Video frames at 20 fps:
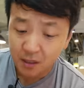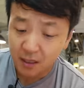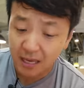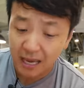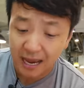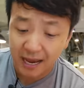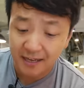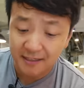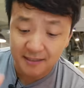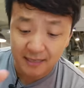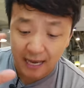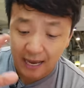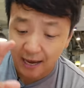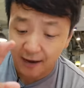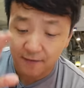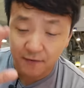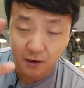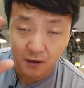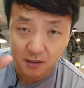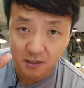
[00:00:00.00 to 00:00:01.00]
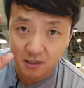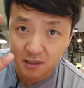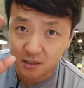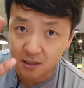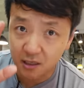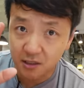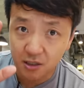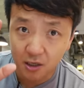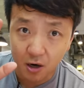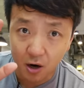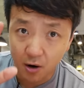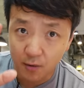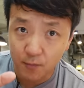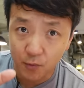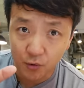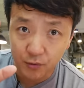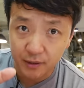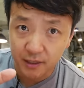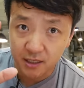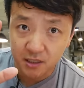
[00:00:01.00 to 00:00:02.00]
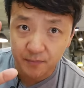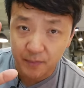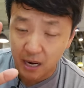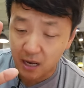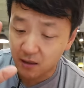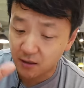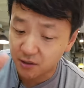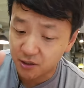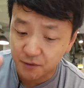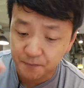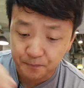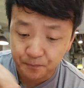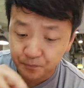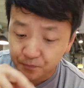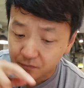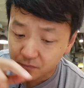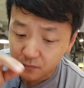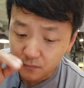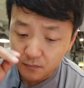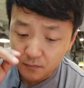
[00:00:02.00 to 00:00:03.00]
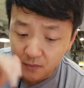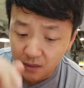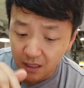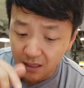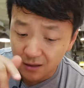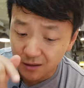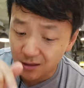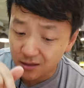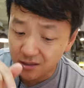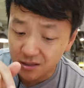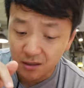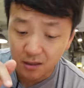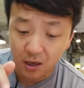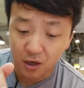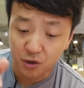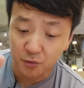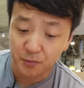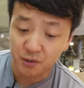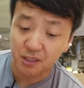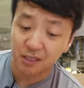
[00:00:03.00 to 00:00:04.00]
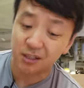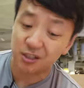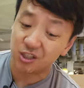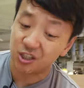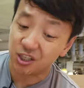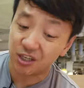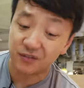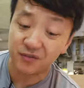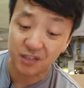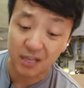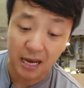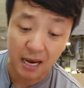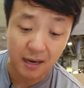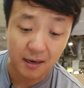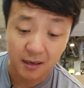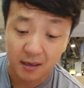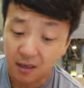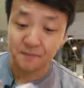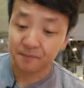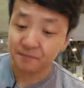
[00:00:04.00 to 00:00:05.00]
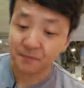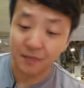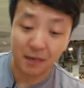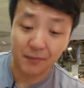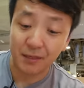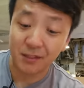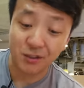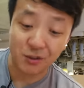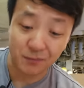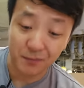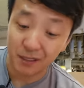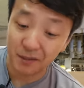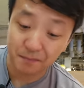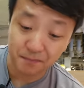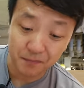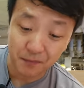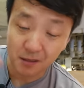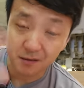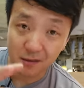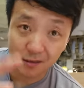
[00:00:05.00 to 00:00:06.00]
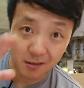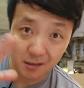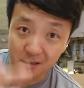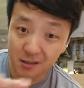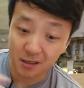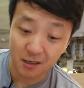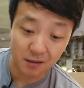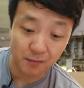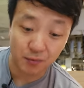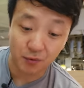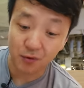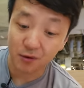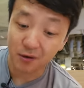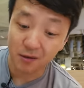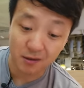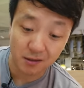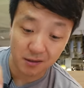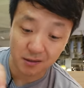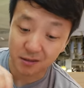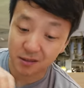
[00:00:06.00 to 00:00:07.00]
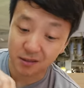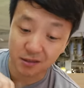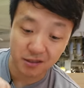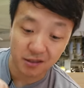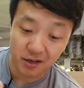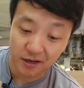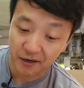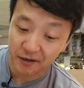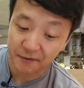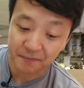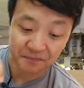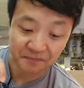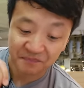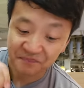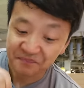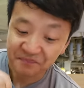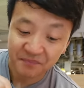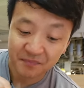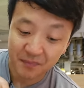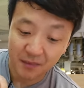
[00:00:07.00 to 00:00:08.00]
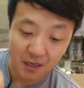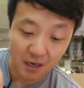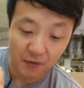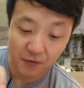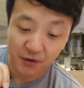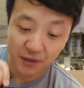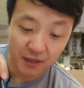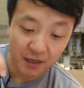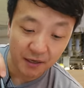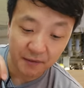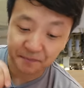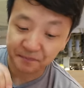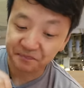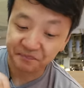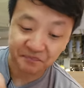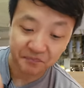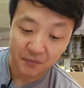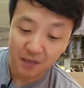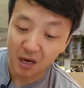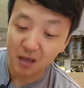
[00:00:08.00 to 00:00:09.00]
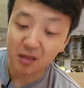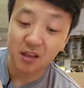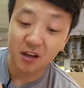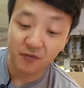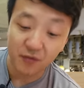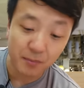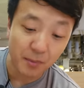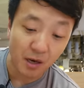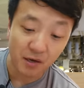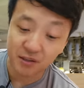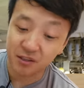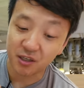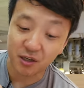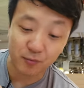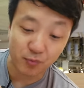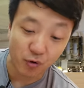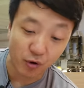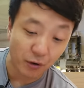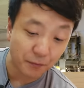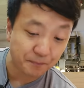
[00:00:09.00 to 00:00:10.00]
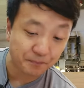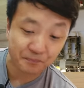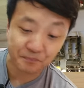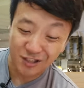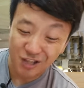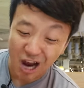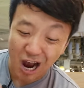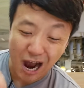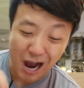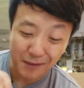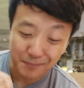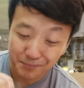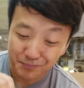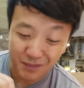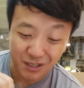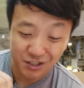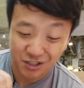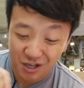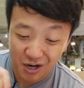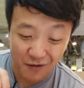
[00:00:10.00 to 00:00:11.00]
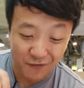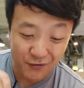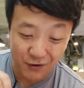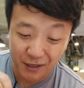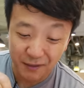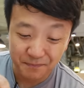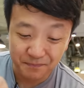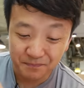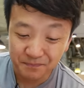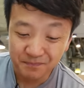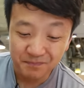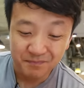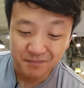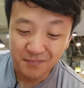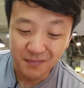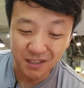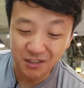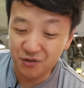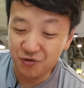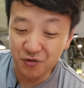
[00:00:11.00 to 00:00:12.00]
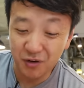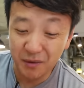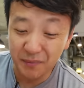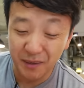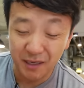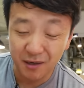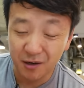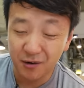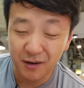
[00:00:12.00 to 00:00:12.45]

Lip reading: It has to have such a harmonious balance. And this 100% achieves that. I mean, to me, this is Singapore. This is like everything I love about Singapore. It's hot, it's comforting, it's creamy.